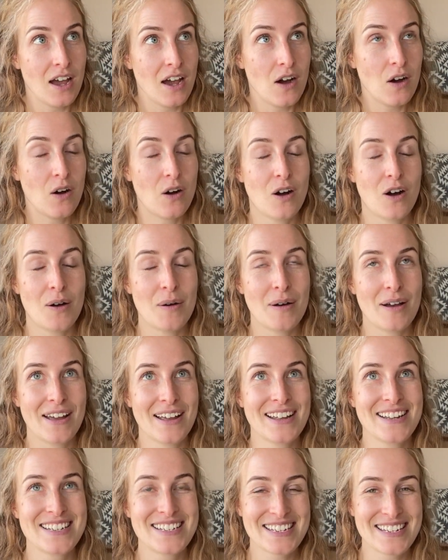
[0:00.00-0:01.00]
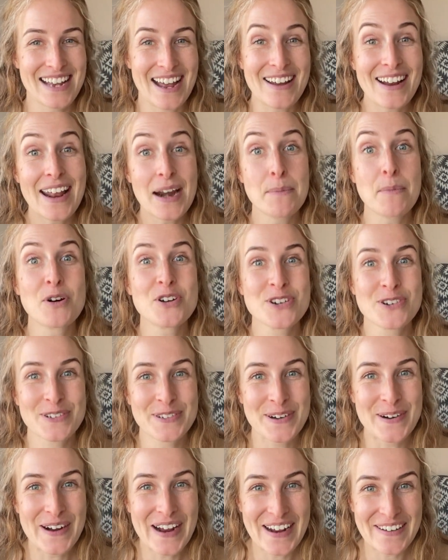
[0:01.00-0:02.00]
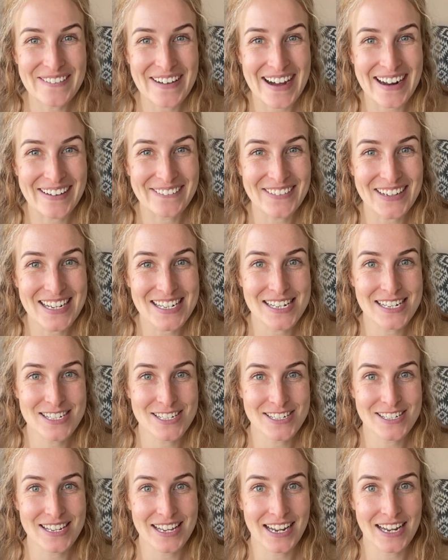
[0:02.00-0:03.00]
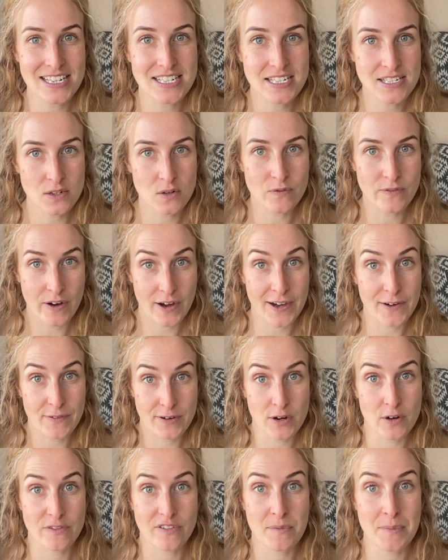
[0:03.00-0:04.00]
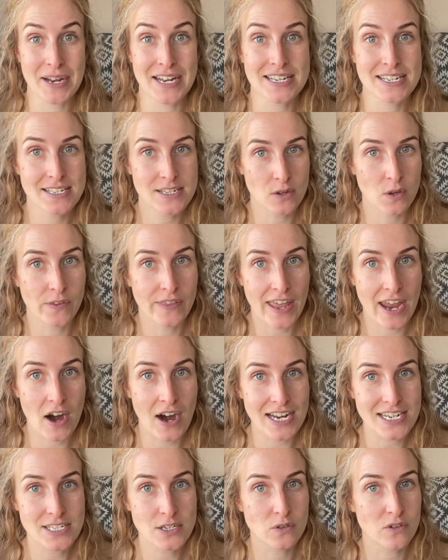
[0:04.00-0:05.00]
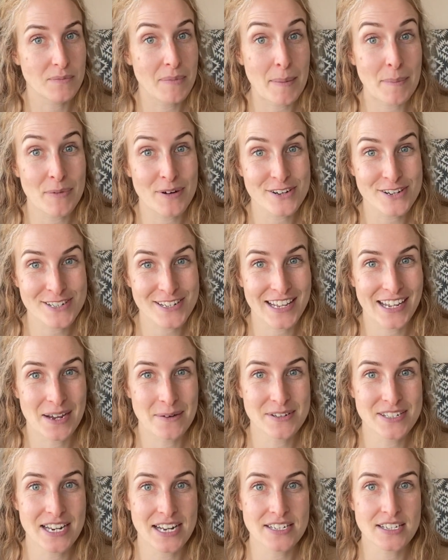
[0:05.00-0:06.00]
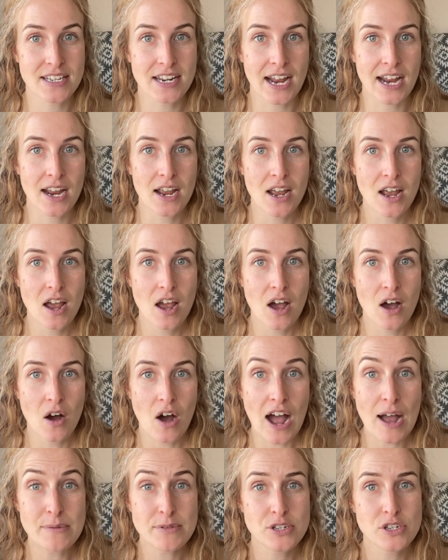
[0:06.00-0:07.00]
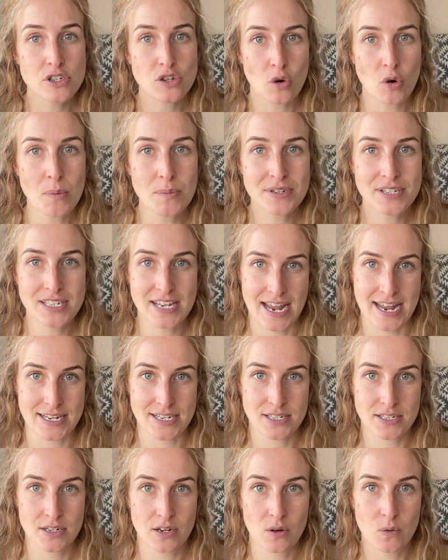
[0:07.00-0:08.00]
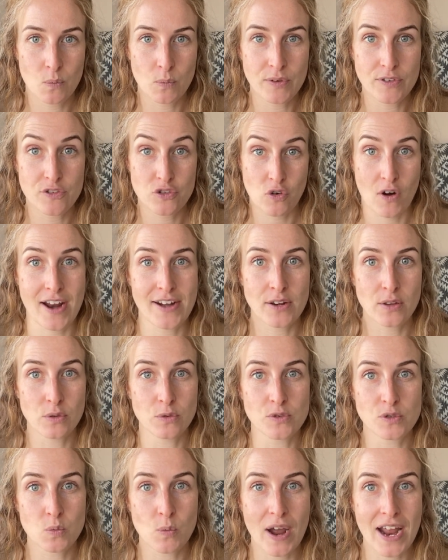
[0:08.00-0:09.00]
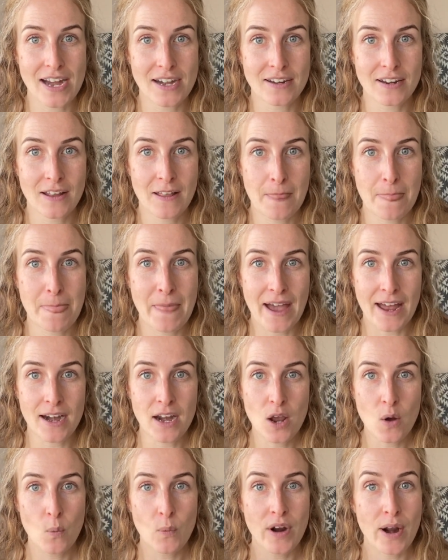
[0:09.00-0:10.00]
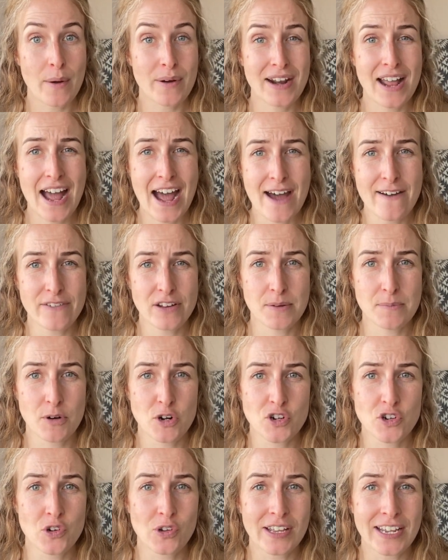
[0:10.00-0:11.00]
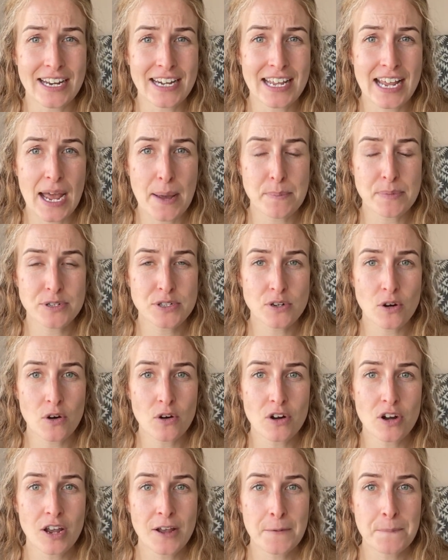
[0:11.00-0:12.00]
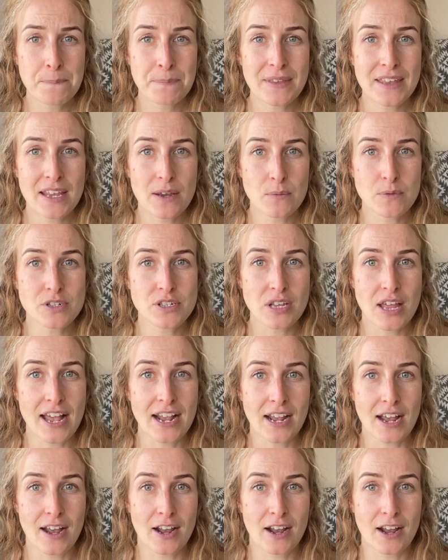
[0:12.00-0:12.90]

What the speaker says: I get emotional talking about it, because it's just like, it's still very real for me. It's still there. I still remember it just like it was yesterday. I was so obsessed with trying to lose weight that when I would have an emotional eating episode, it was like